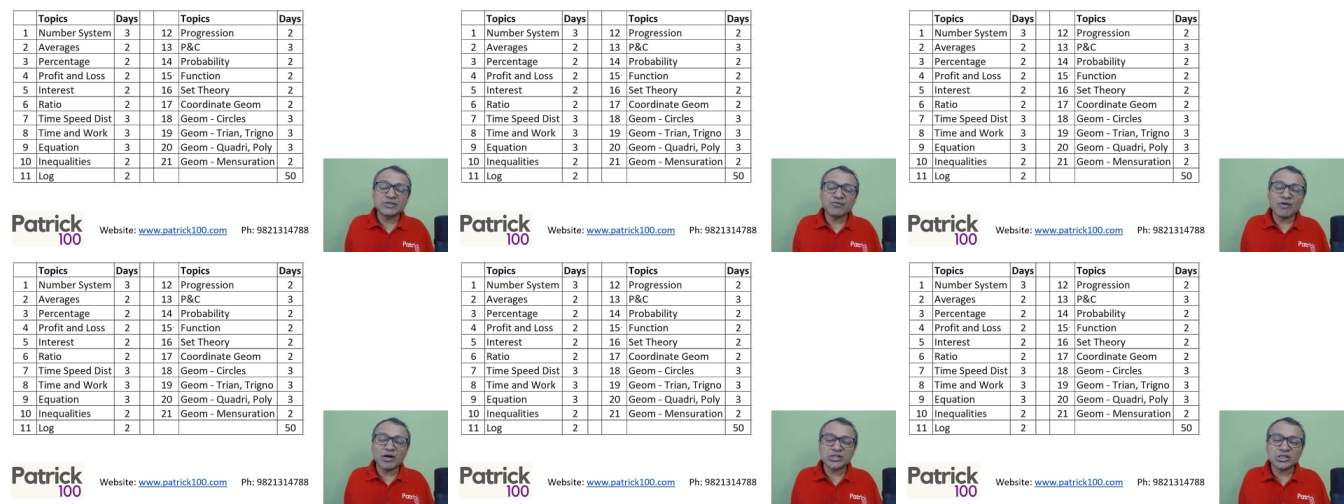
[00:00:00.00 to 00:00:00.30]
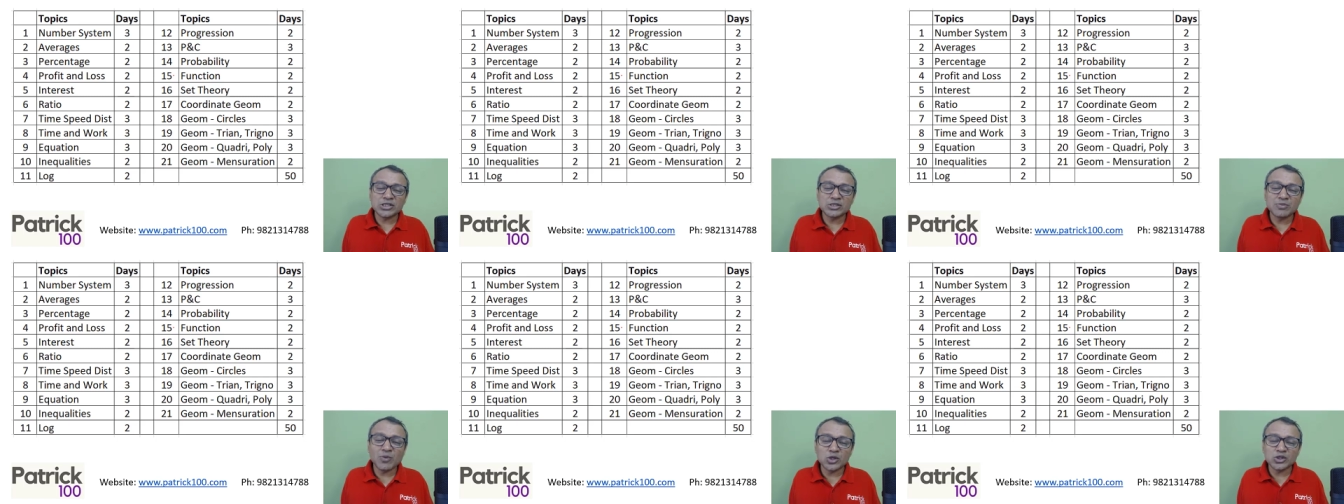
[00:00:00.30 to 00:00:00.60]
as
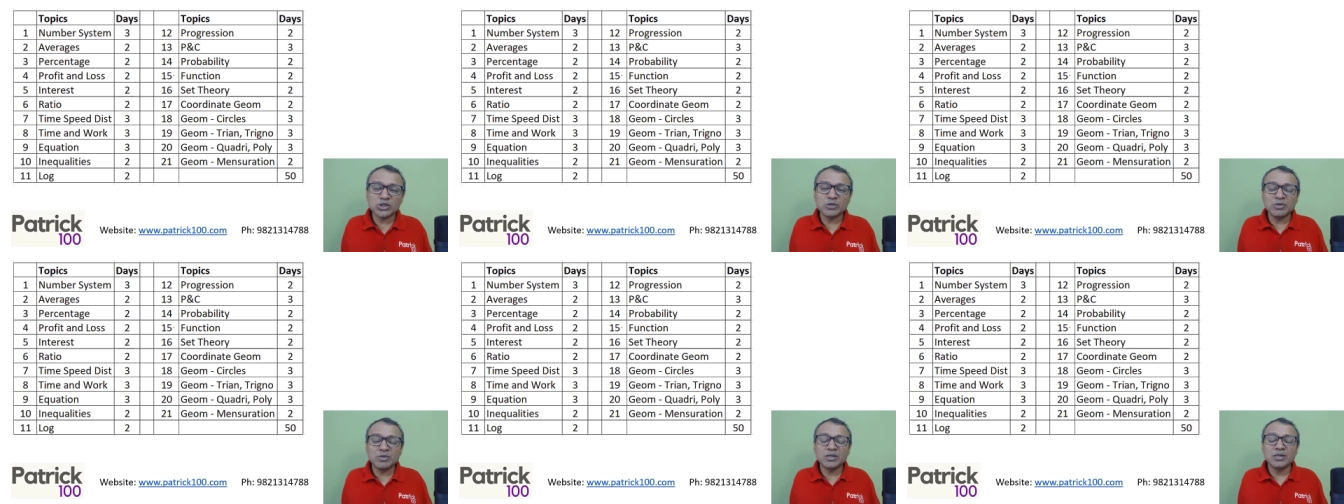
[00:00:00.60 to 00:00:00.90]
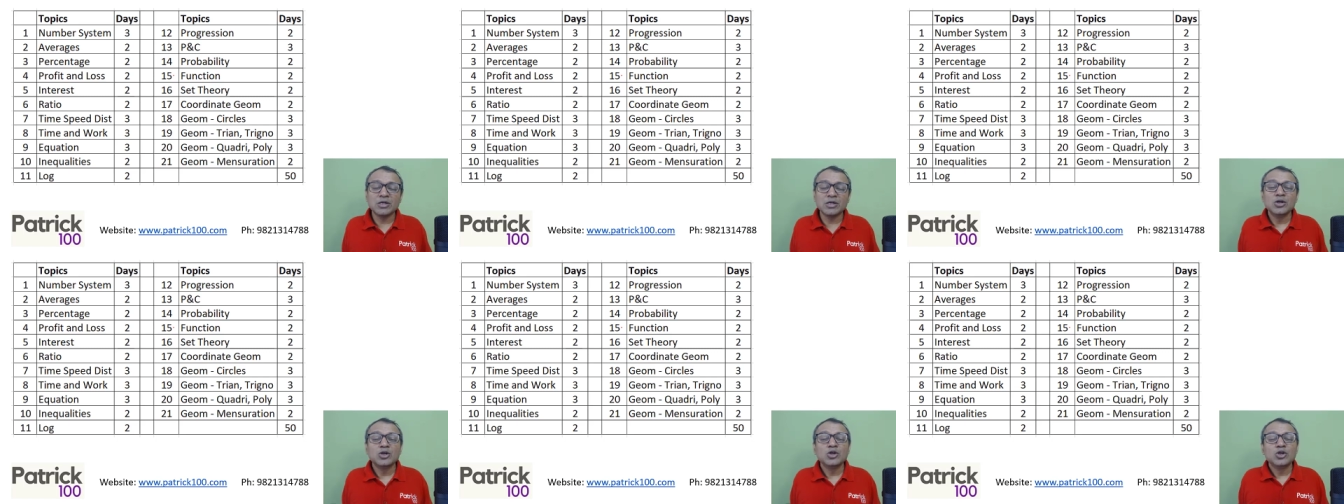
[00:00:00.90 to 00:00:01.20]
fast as
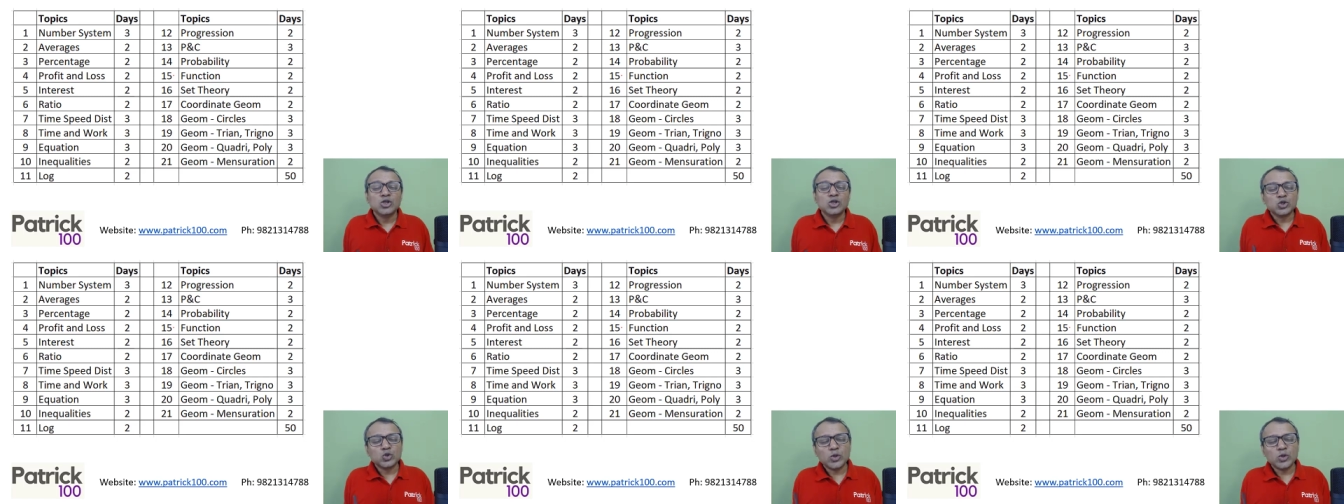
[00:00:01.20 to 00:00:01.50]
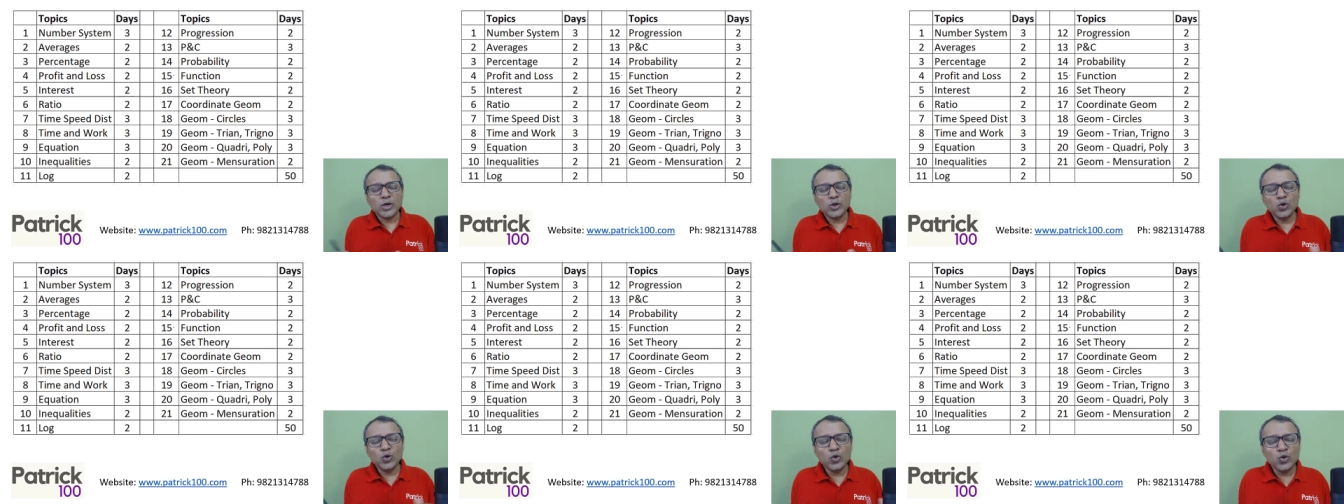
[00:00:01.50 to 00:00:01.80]
possible, so
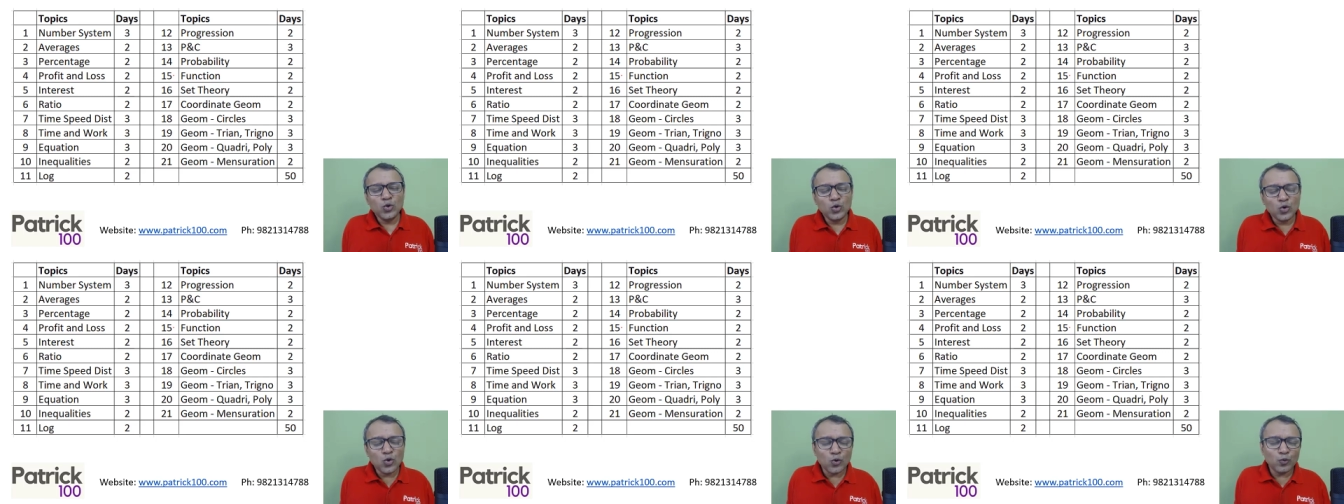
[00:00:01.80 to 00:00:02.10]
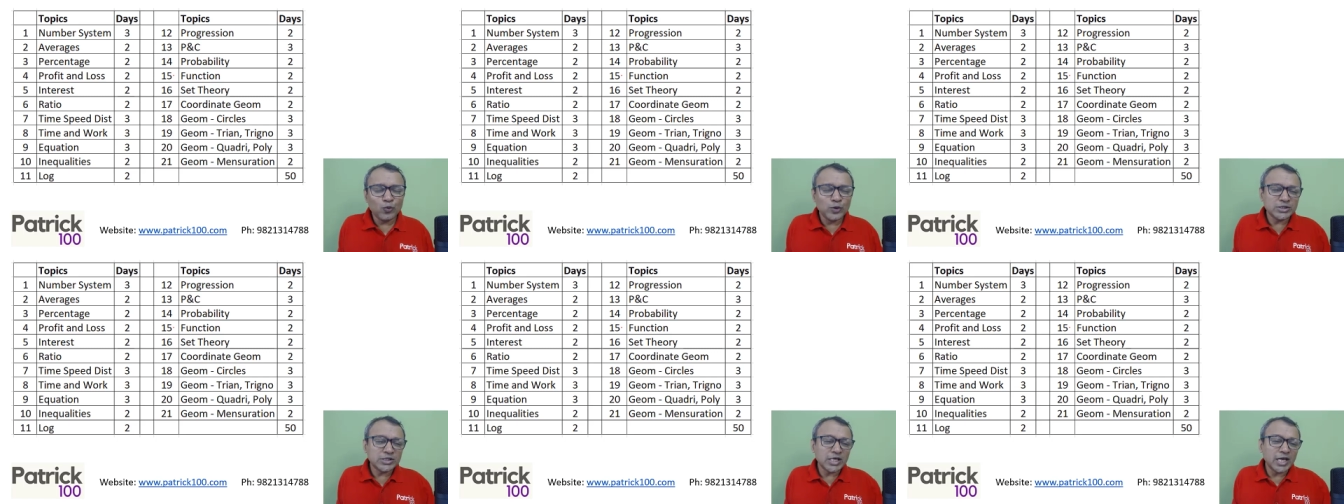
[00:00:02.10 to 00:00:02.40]
that you know
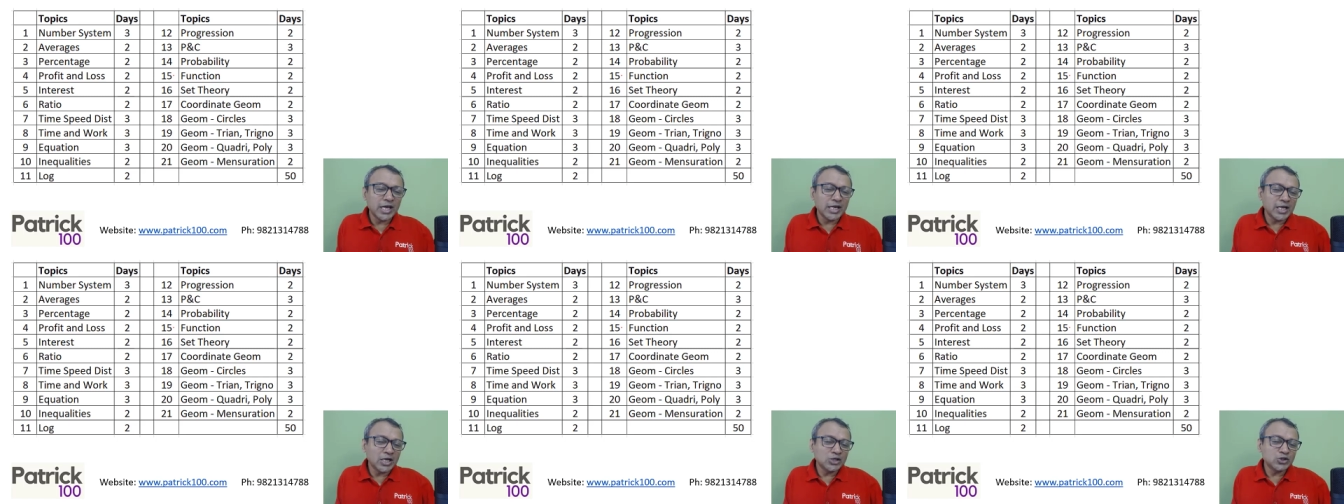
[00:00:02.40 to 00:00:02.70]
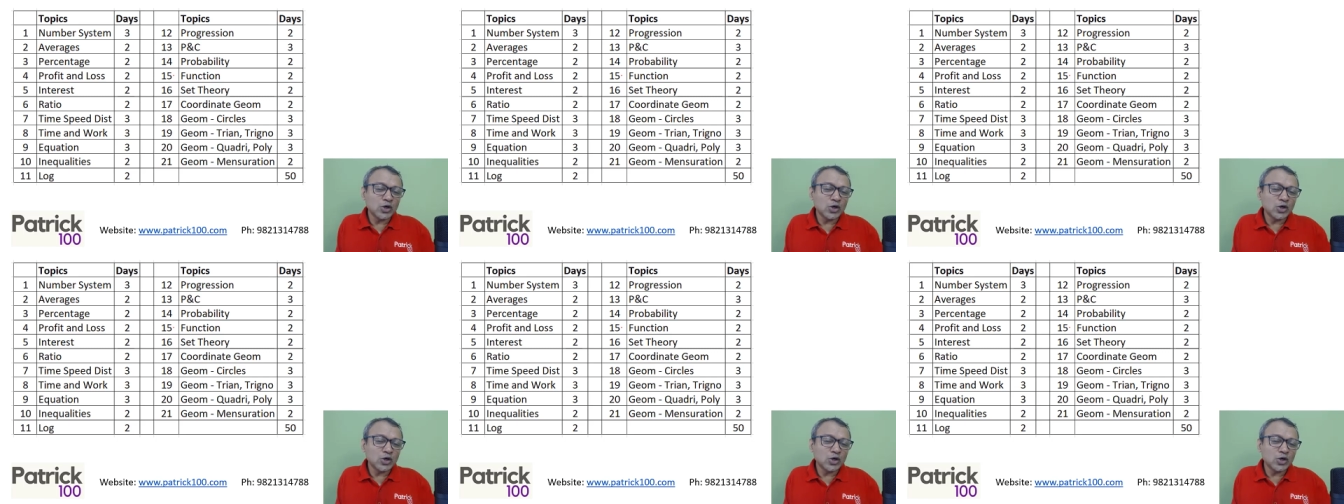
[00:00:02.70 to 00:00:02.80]
which areas